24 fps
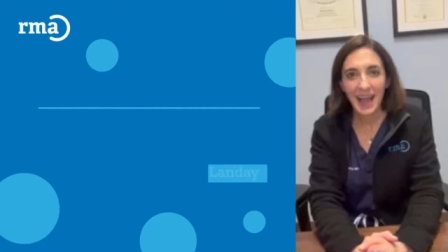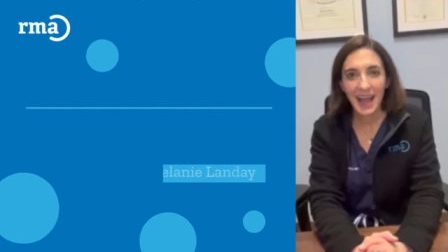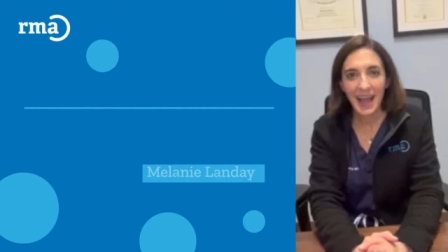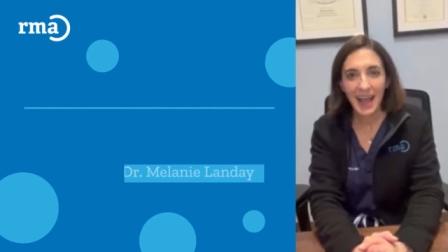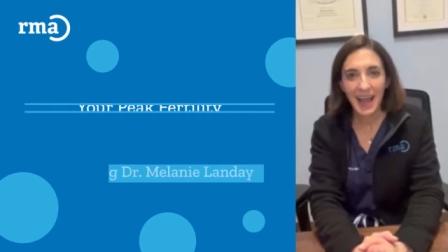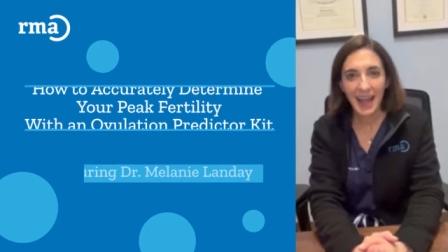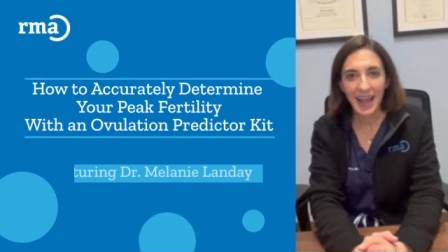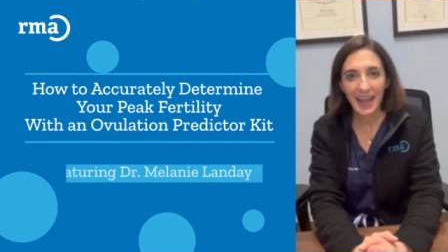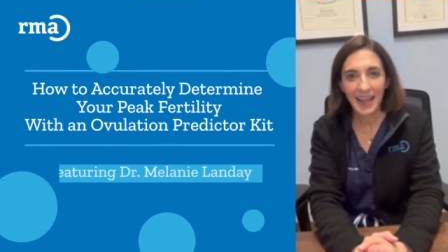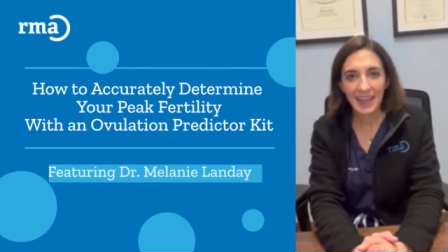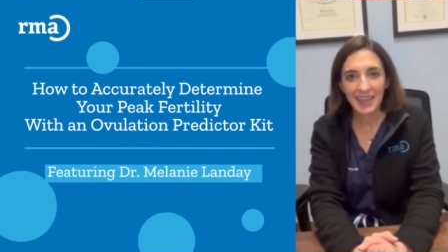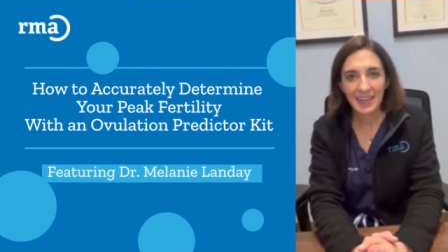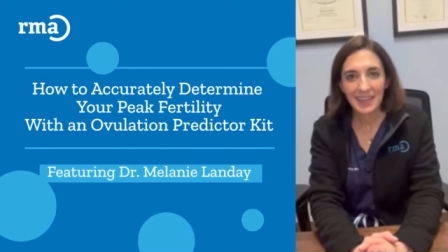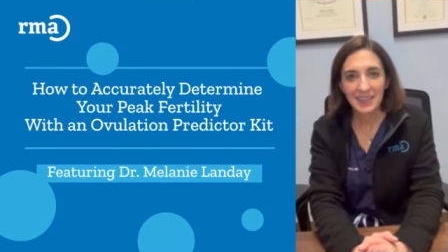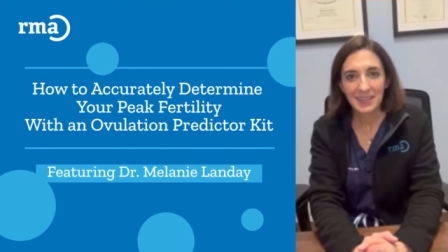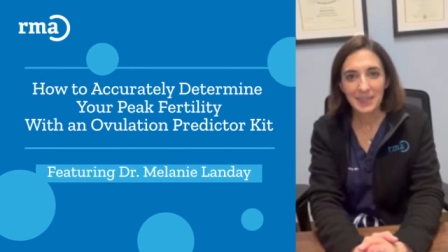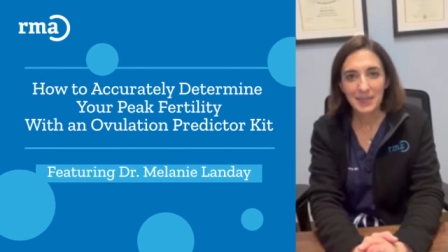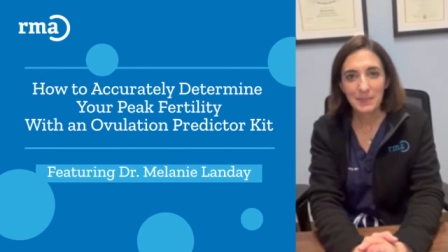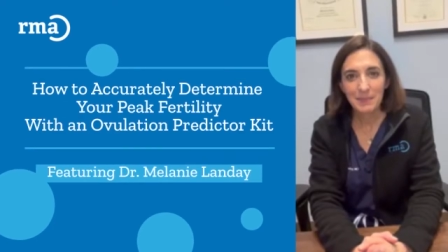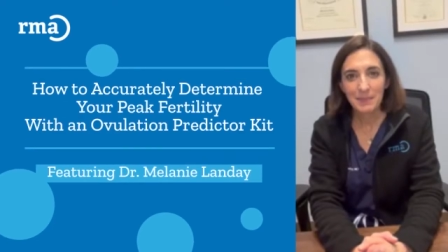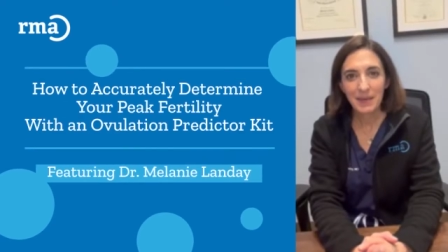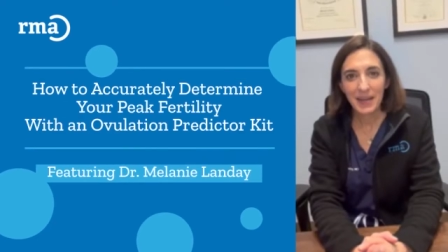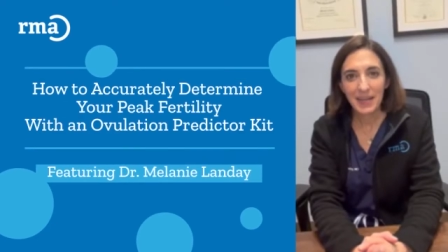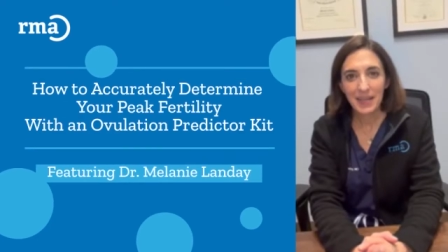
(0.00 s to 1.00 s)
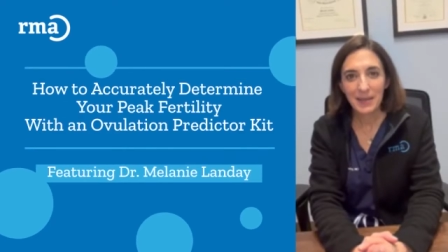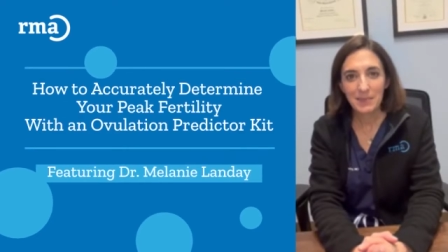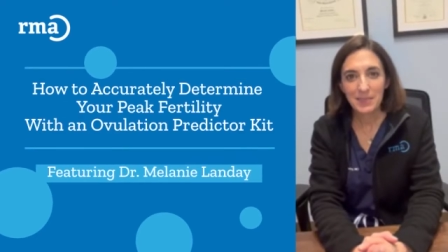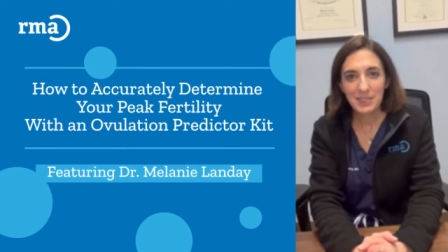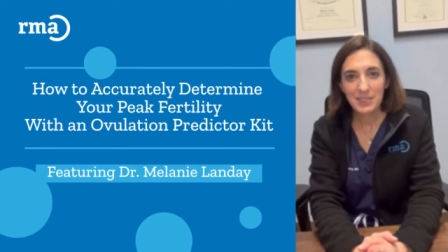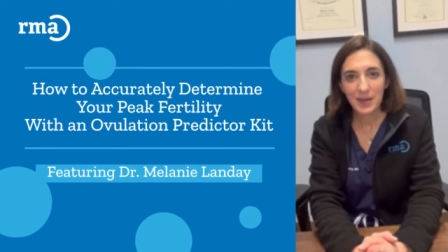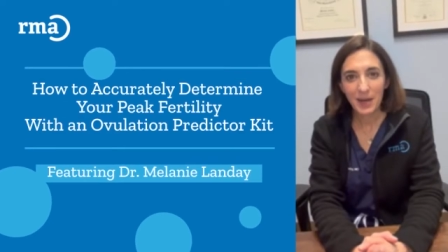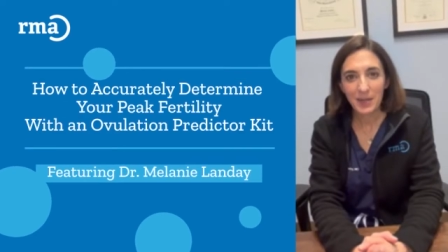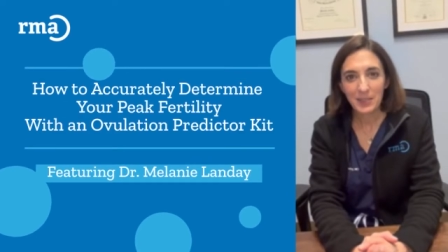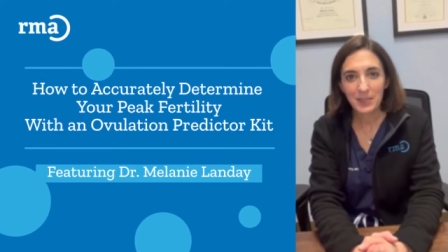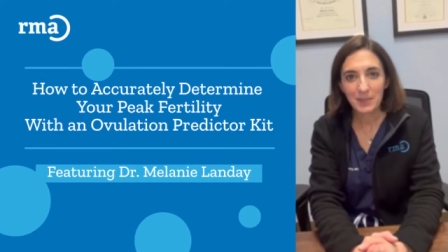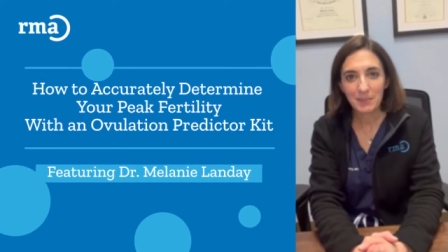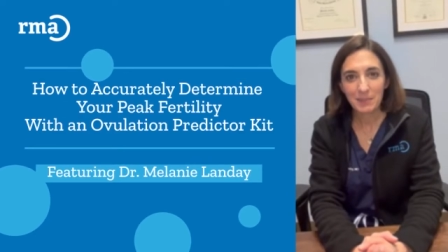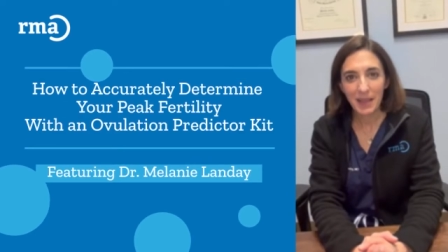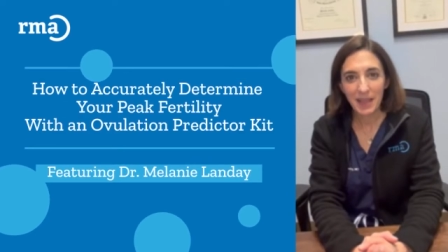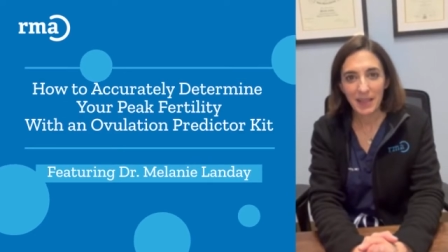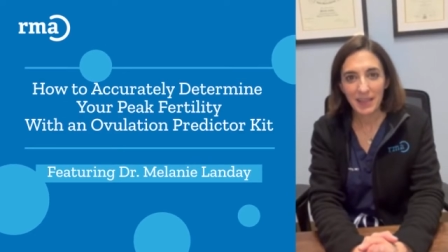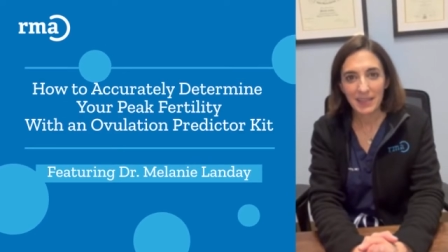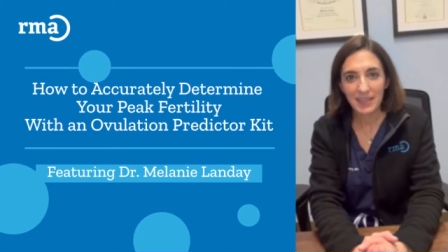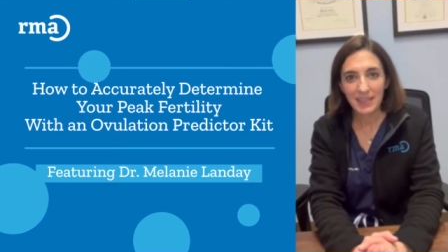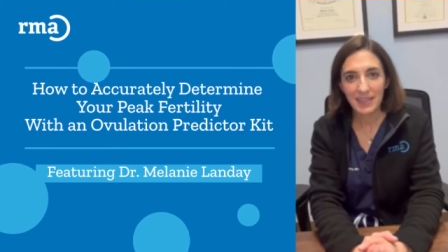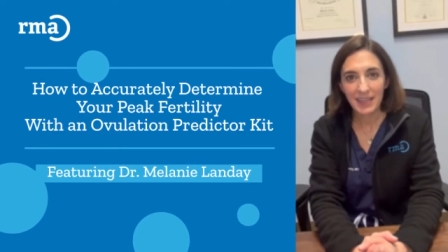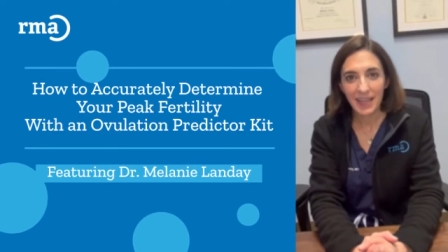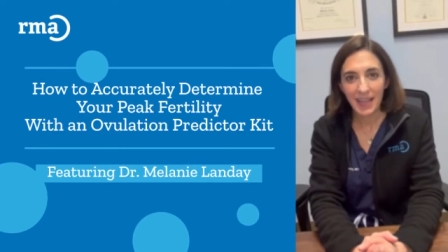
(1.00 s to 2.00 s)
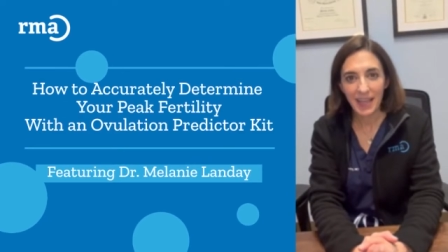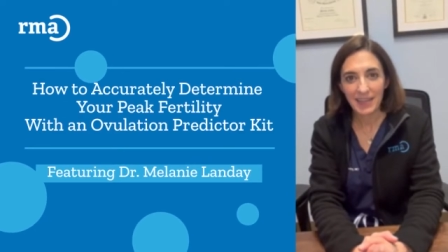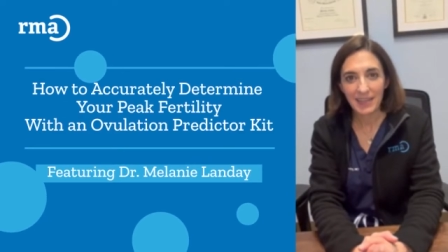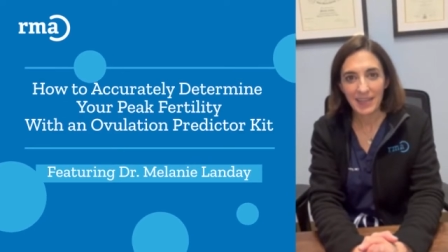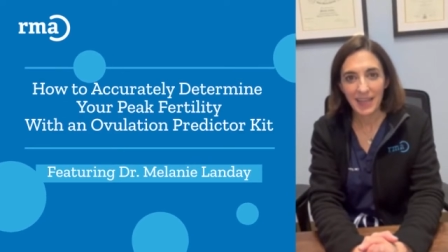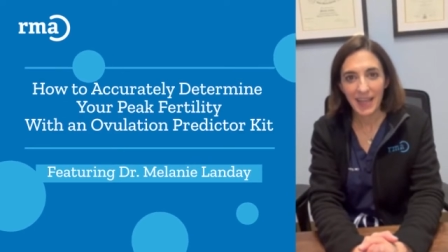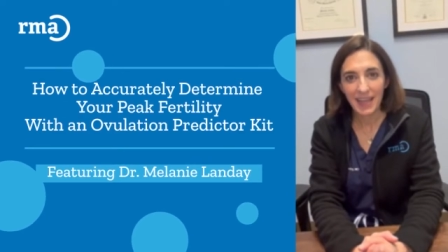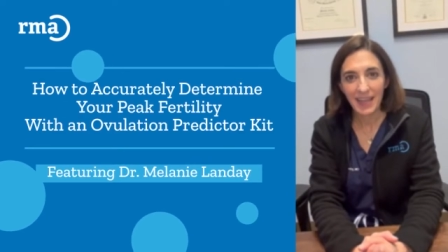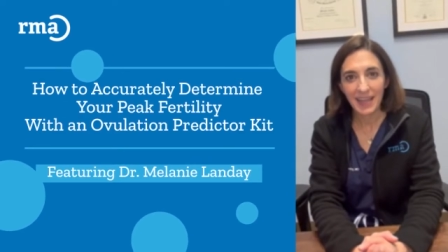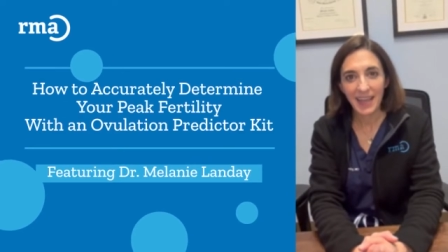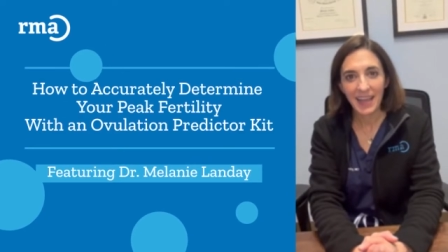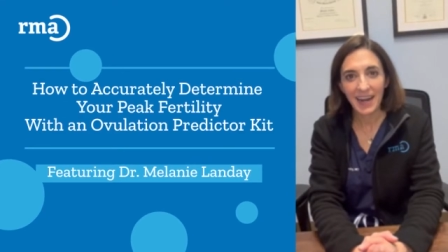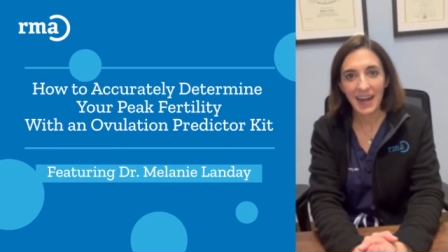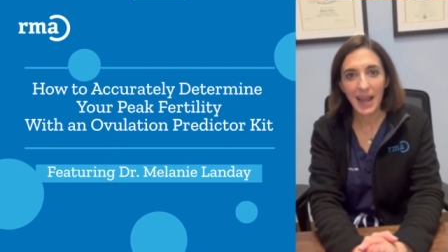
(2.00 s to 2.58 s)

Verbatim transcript: Hi, my name is Dr. Melanie Landay,